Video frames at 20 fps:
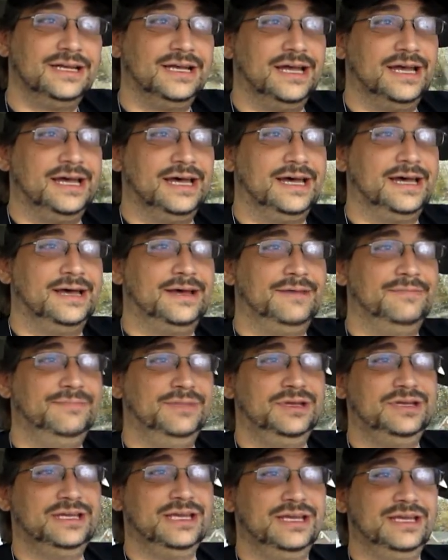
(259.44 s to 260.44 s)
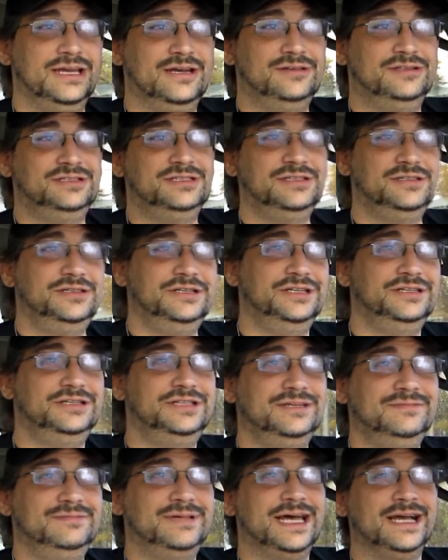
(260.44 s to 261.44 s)
Um, you can go to
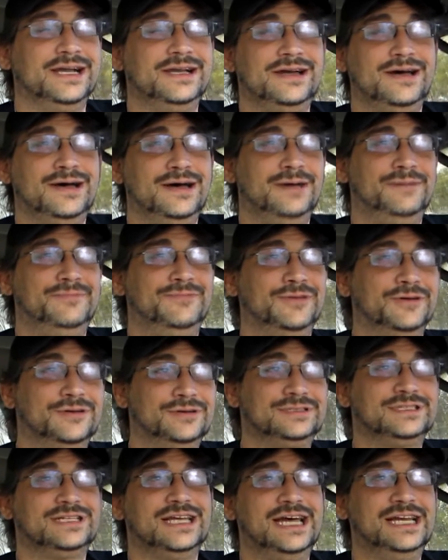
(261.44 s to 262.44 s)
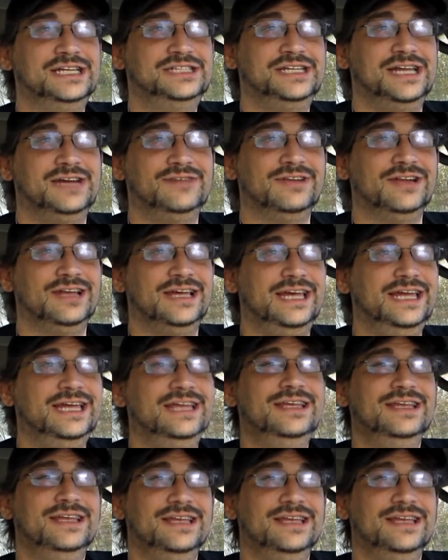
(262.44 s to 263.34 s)
youtube.com forward slash Chevrolet,